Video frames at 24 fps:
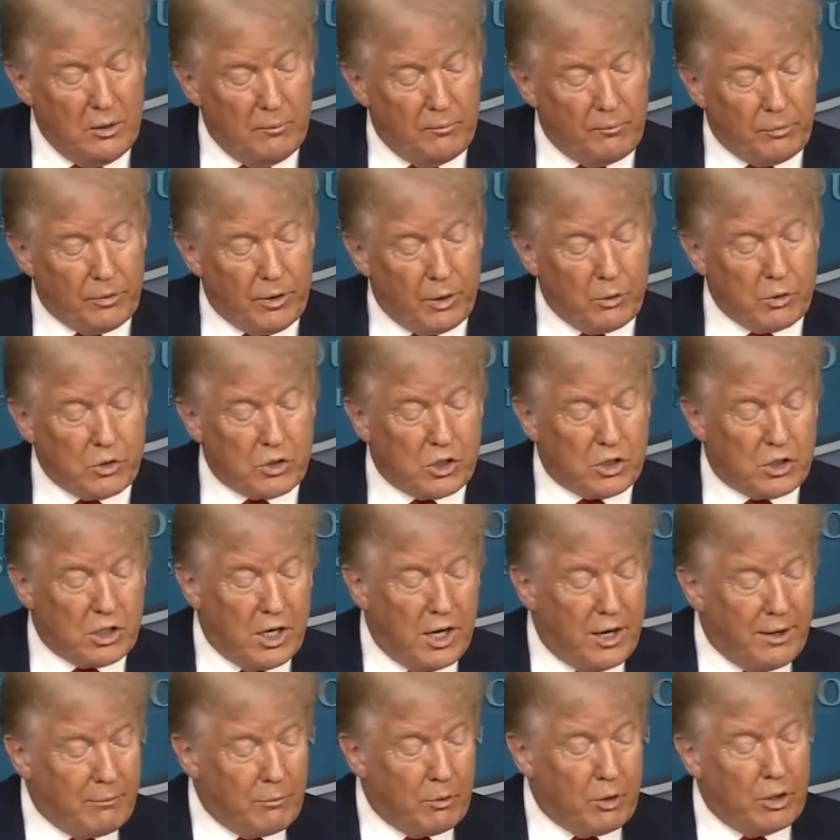There was a
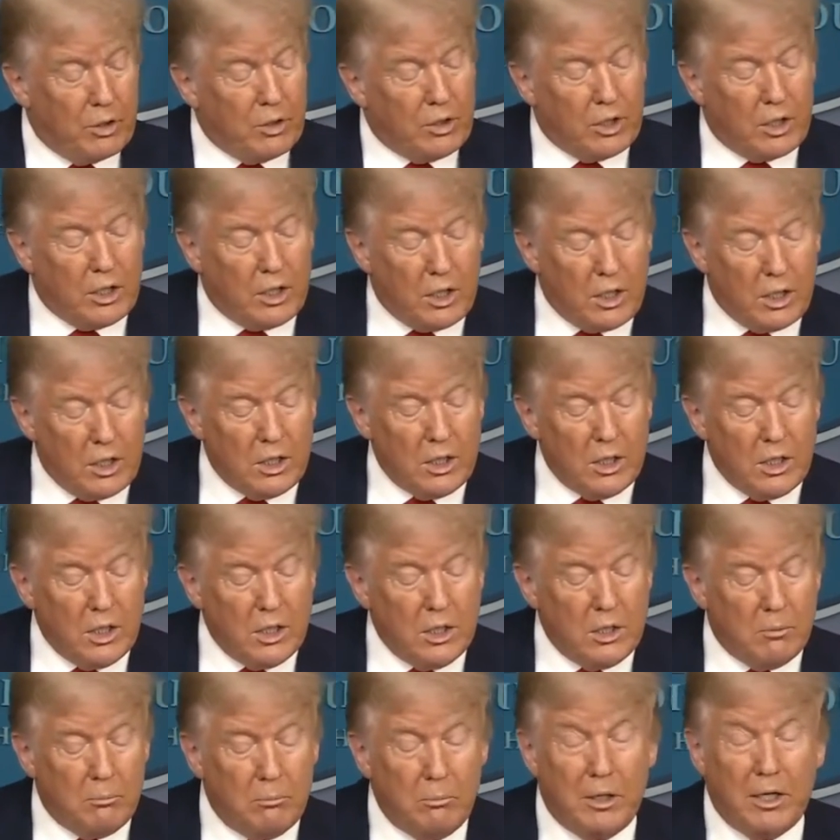time when the
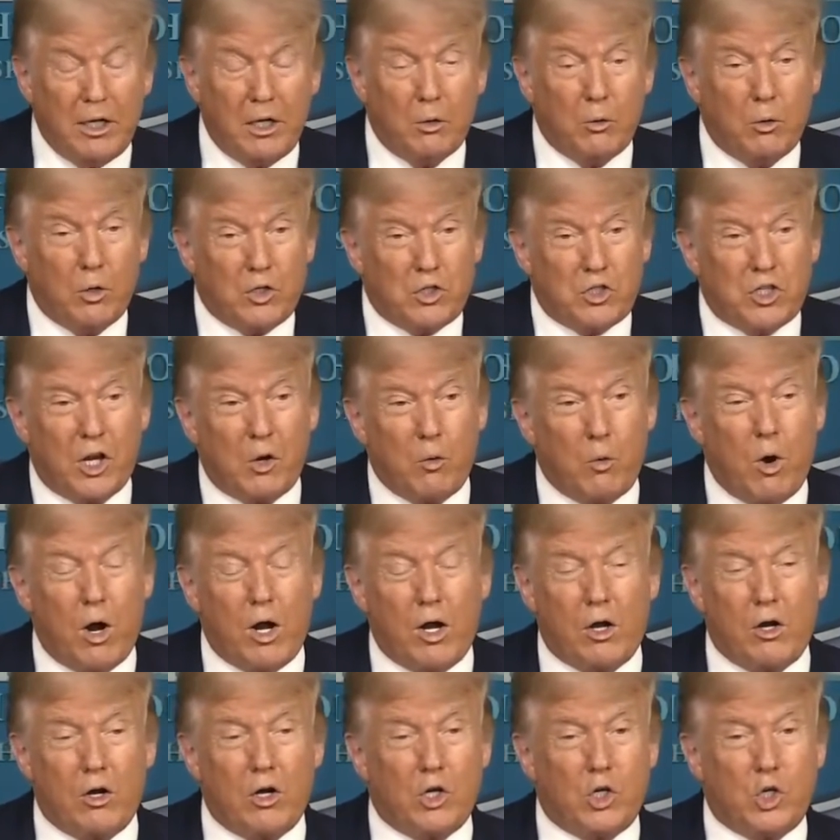media would say,
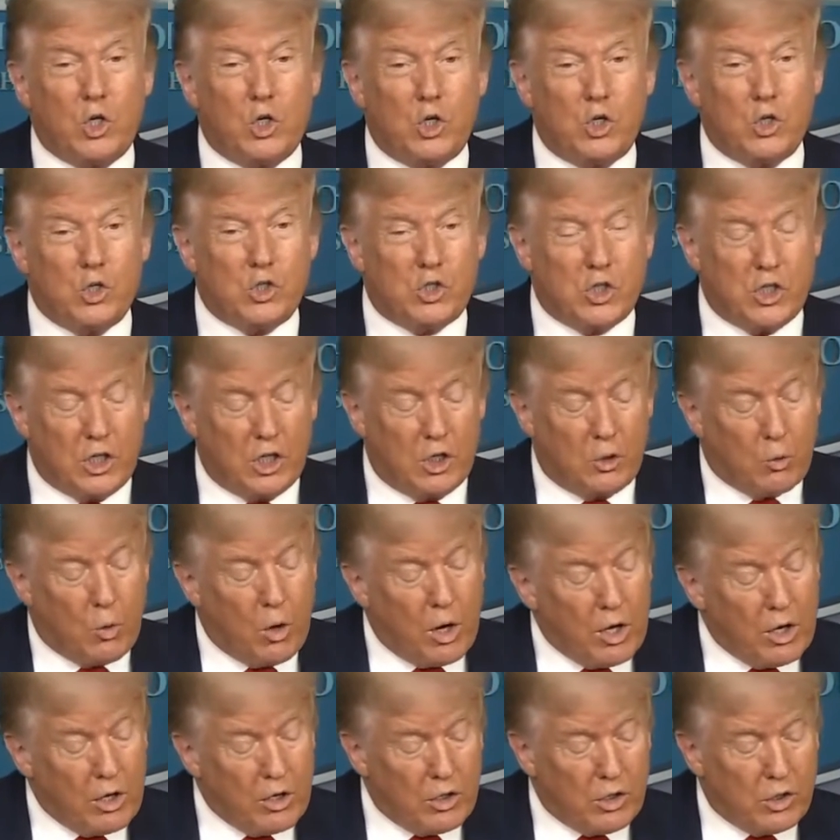why aren't you using it?
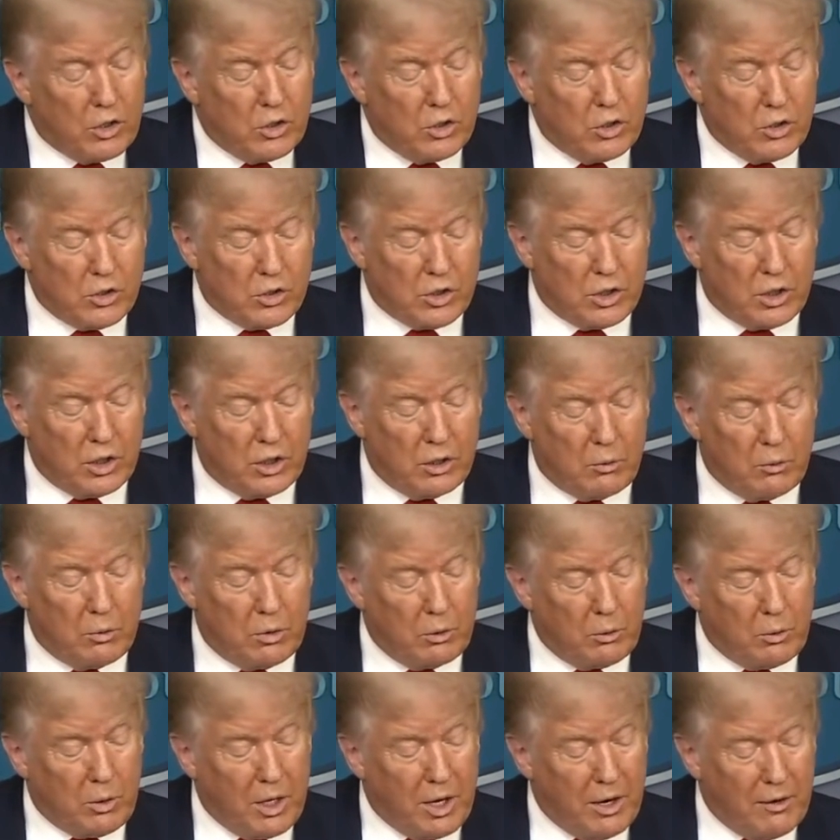Why aren't you using it?
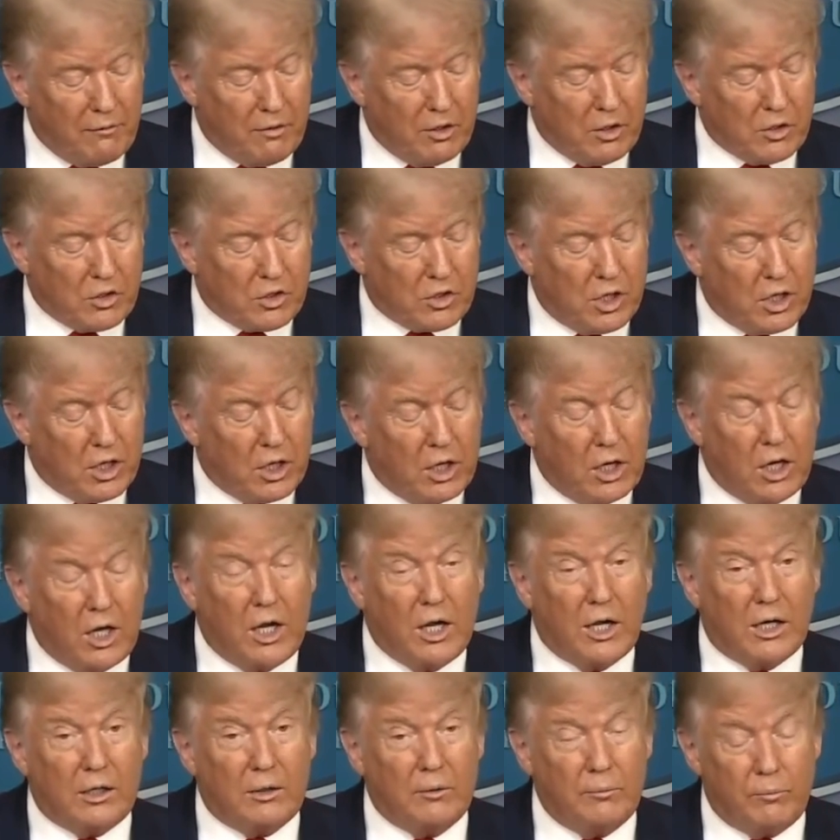Well, we have used it a
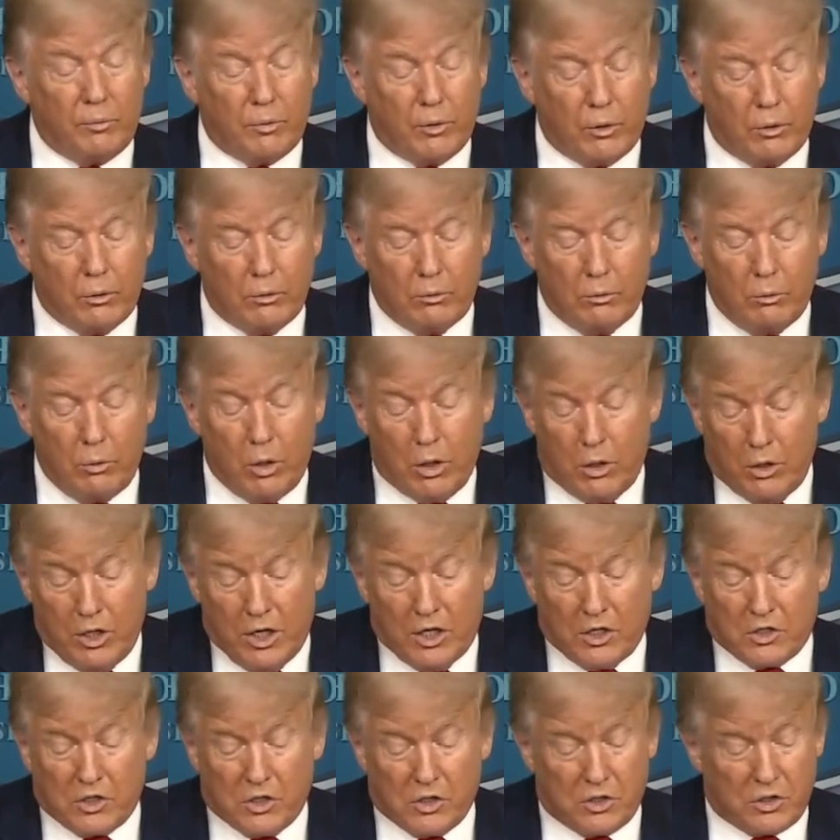lot. Where
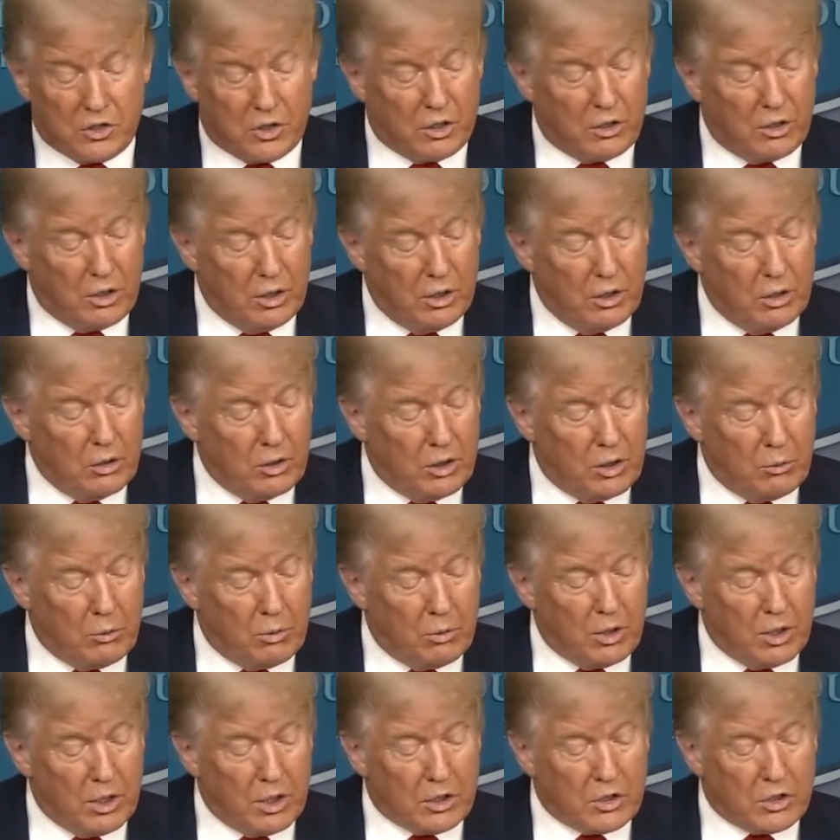necessary, only
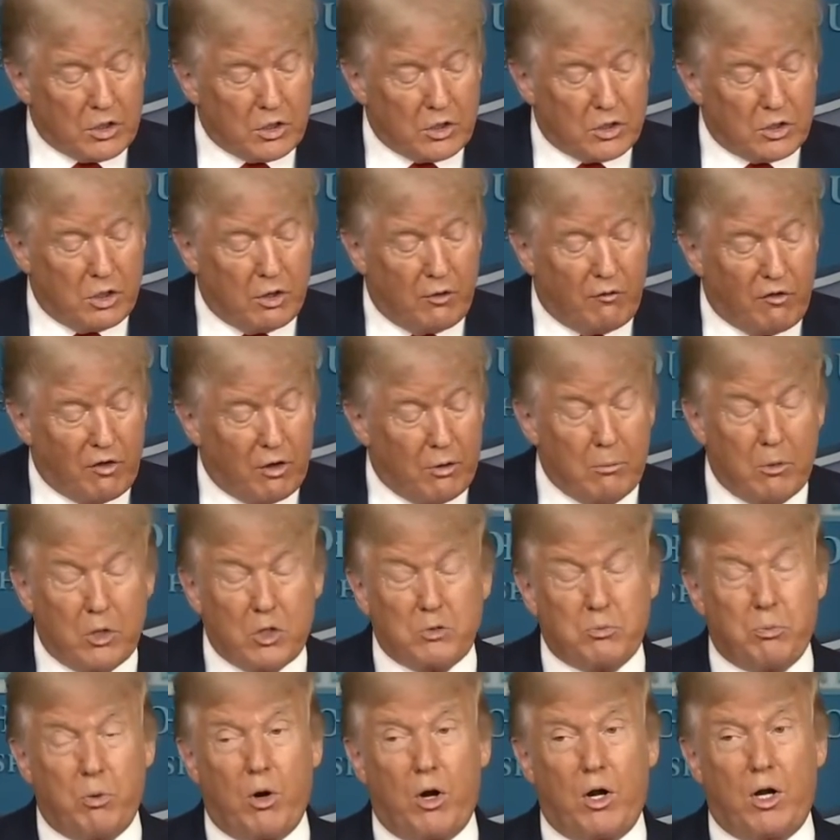where necessary. For the
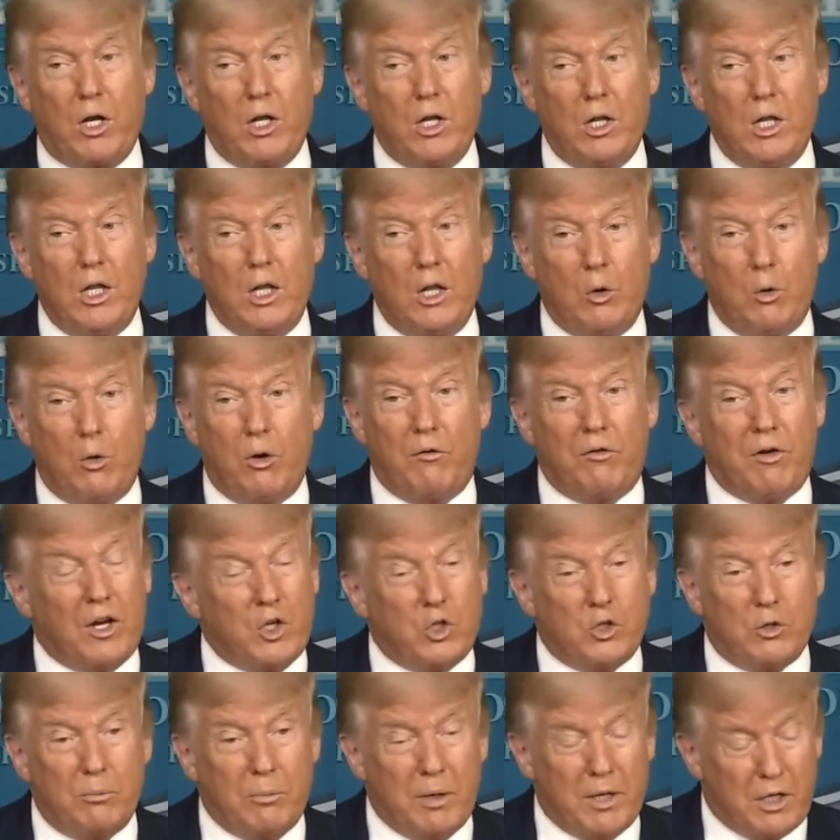most part, we've
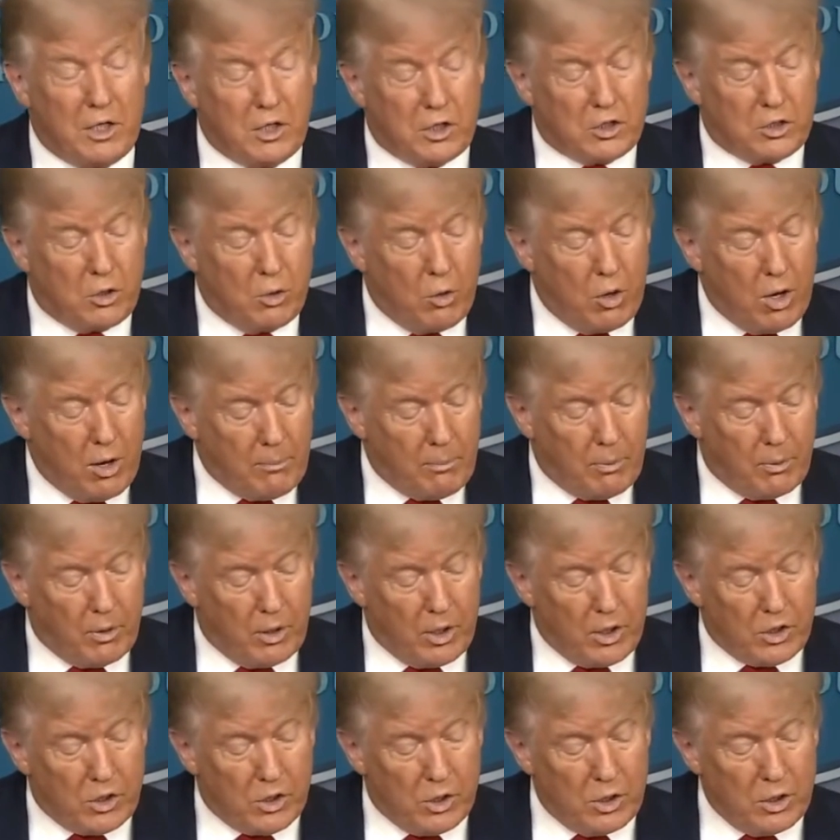had tremendous
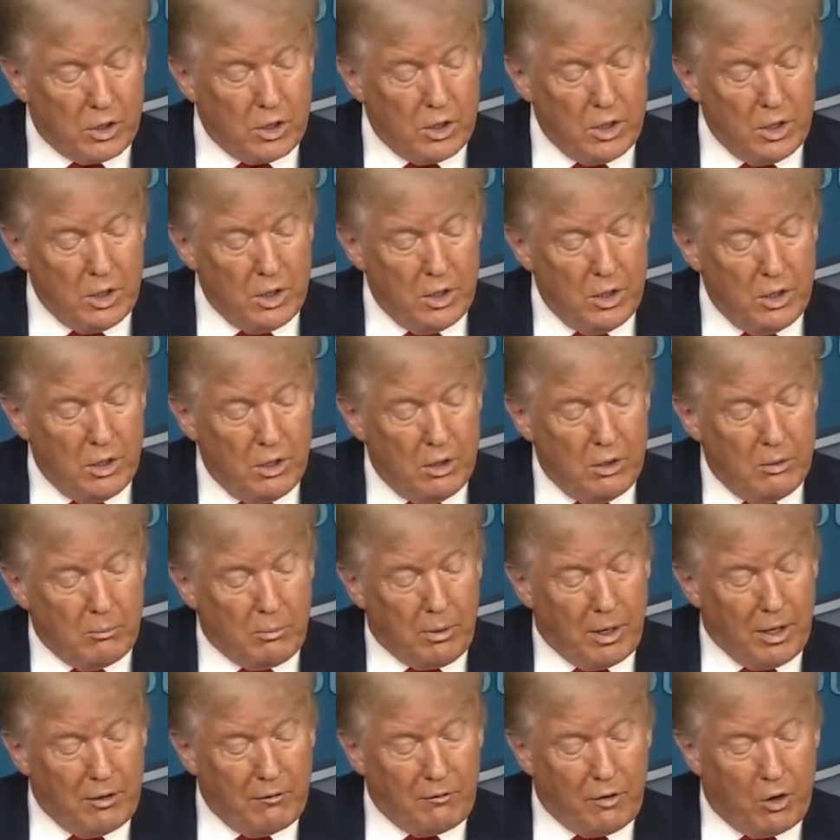cooperation.
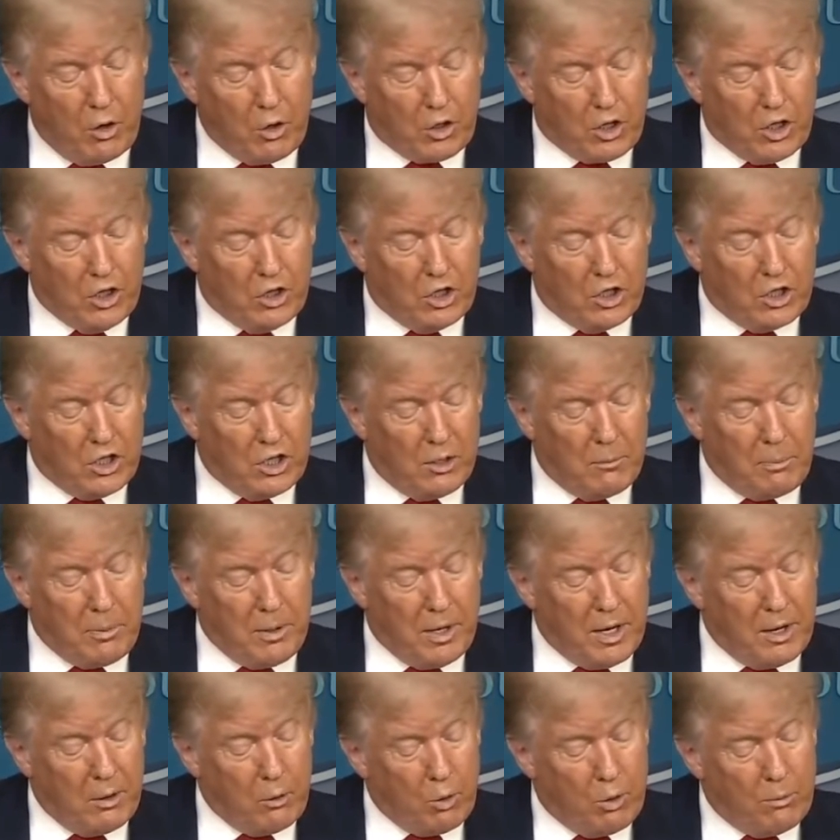By invoking the
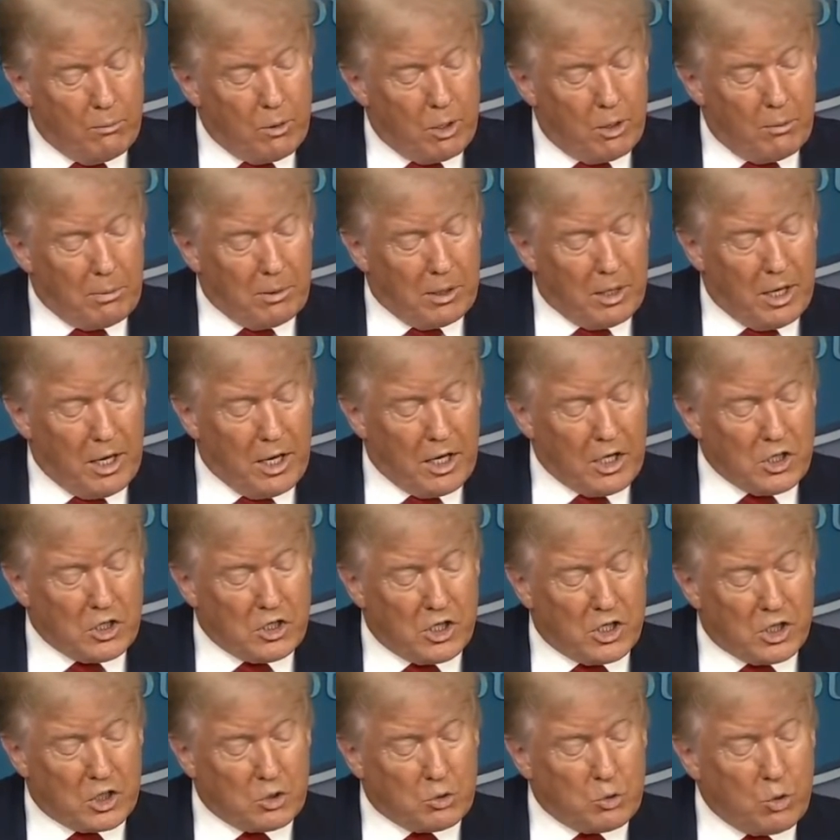DPA, we mobilized
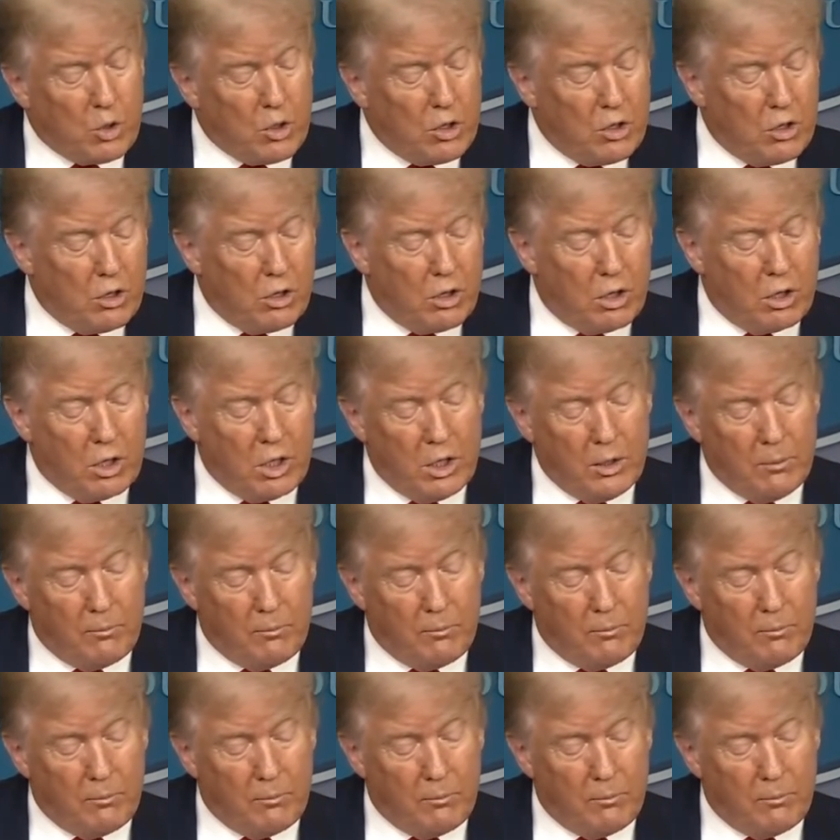the extraordinary